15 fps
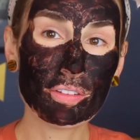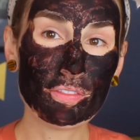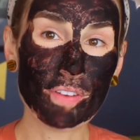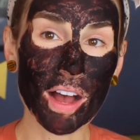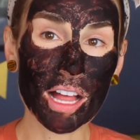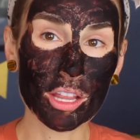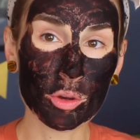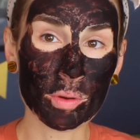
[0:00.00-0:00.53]
a
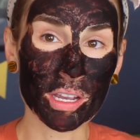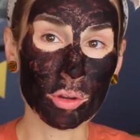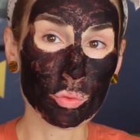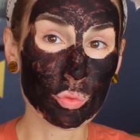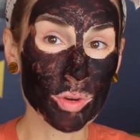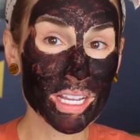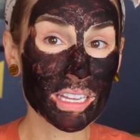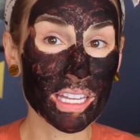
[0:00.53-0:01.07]

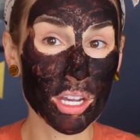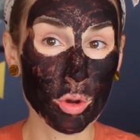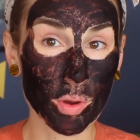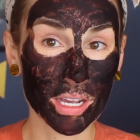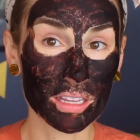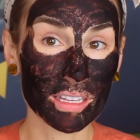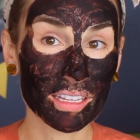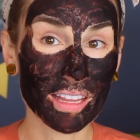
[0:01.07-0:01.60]
following really
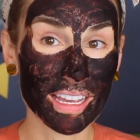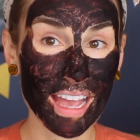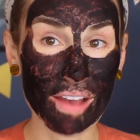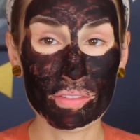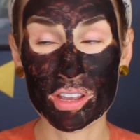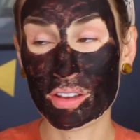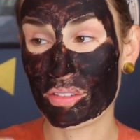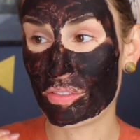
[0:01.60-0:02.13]
quickly, like
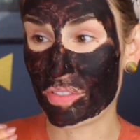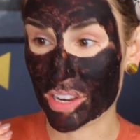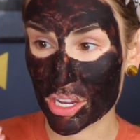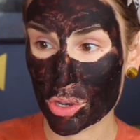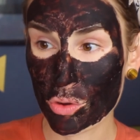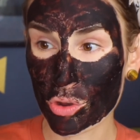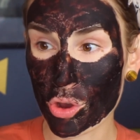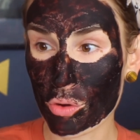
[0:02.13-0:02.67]
having a
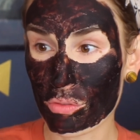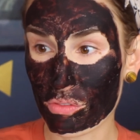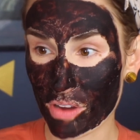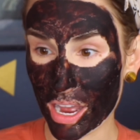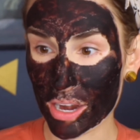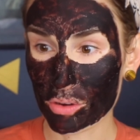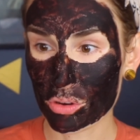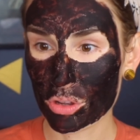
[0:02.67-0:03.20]
video go
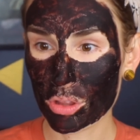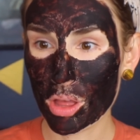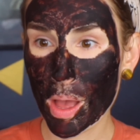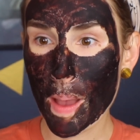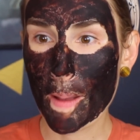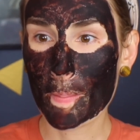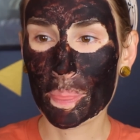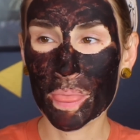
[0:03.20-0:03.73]
viral,
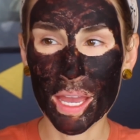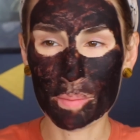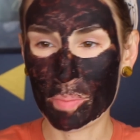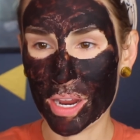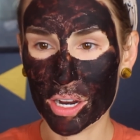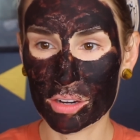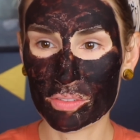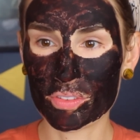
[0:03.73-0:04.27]
I'm
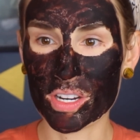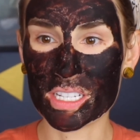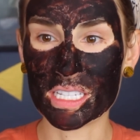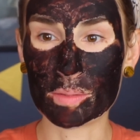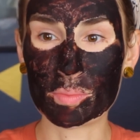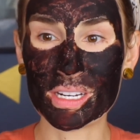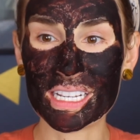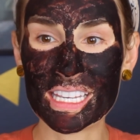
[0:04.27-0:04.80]

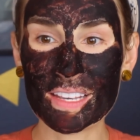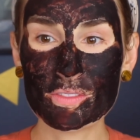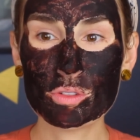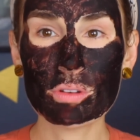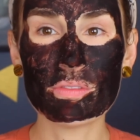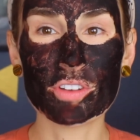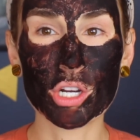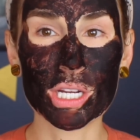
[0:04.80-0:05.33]
paraphrasing, but it gives
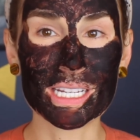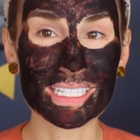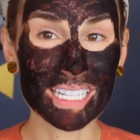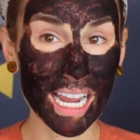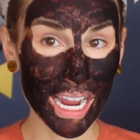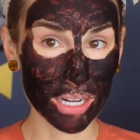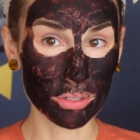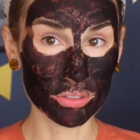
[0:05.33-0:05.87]
you a very
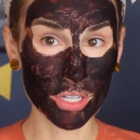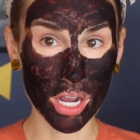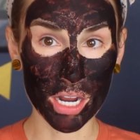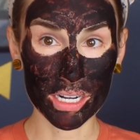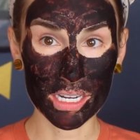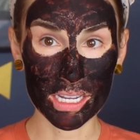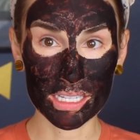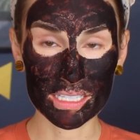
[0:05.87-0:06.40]
entitled
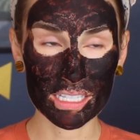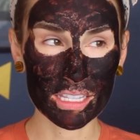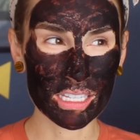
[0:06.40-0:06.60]
audience.